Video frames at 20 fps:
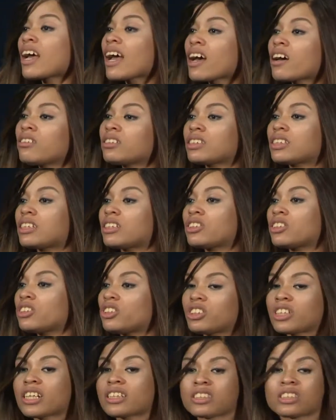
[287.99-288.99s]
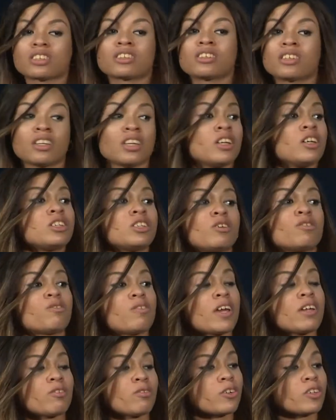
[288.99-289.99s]
houses just to
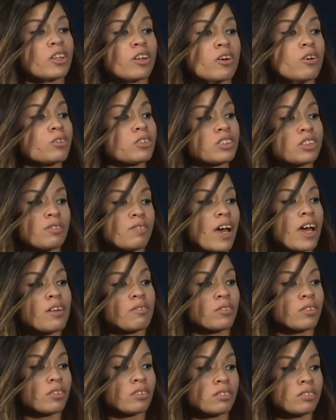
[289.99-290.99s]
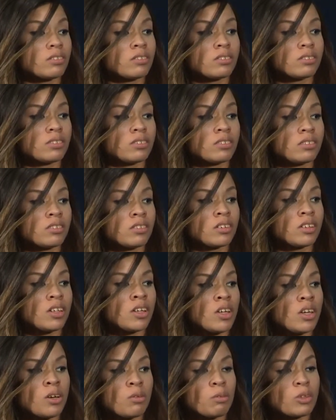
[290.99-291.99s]
fend for their own survival.
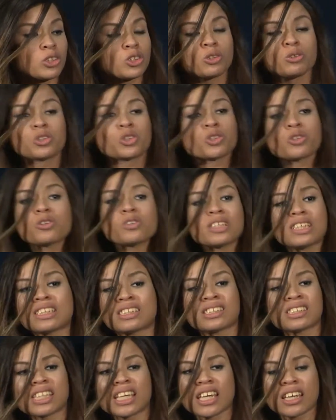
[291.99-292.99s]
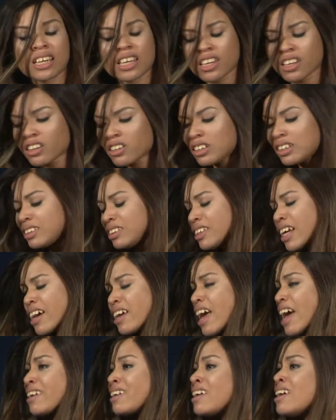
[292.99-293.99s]
What you truly see here is
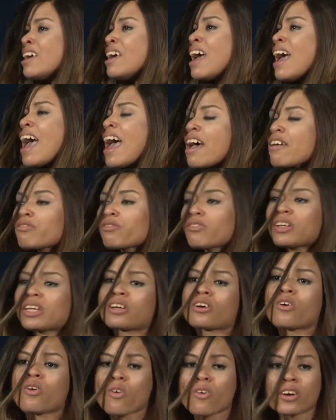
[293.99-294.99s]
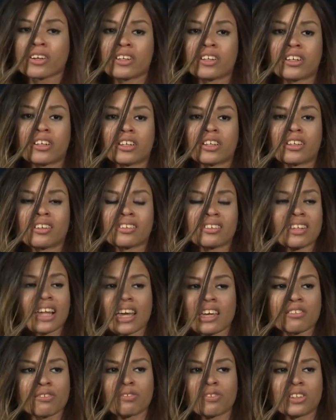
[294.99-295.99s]
that at every corner,
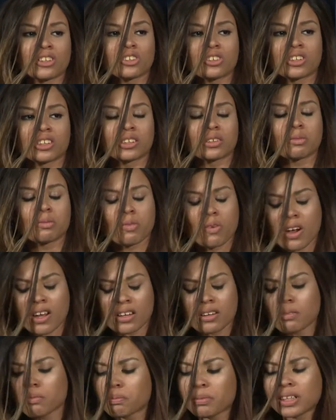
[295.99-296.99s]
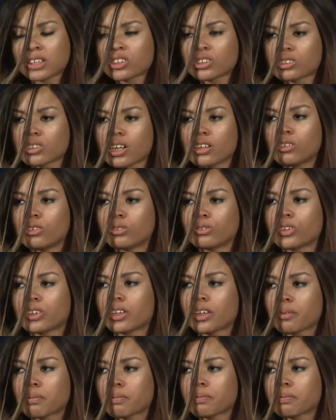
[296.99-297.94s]
life is just one big struggle for them.